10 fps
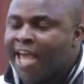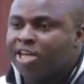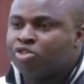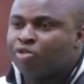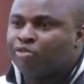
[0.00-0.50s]

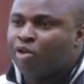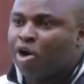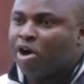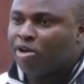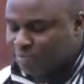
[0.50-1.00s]
through
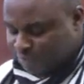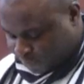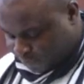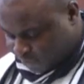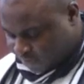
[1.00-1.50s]
4
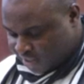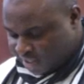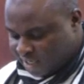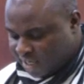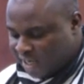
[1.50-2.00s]

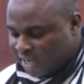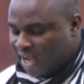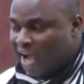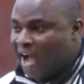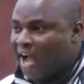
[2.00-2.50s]

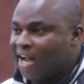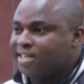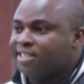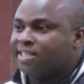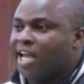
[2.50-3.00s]

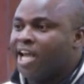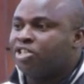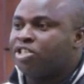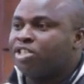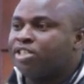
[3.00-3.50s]
and
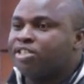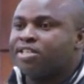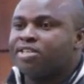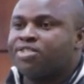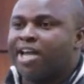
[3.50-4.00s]

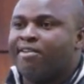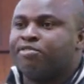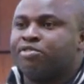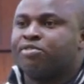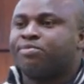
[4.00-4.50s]

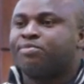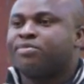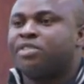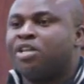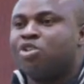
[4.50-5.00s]
8-7
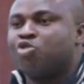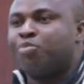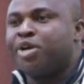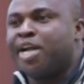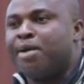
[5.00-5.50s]
to
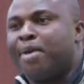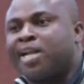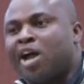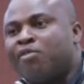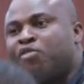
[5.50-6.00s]
bring a matter of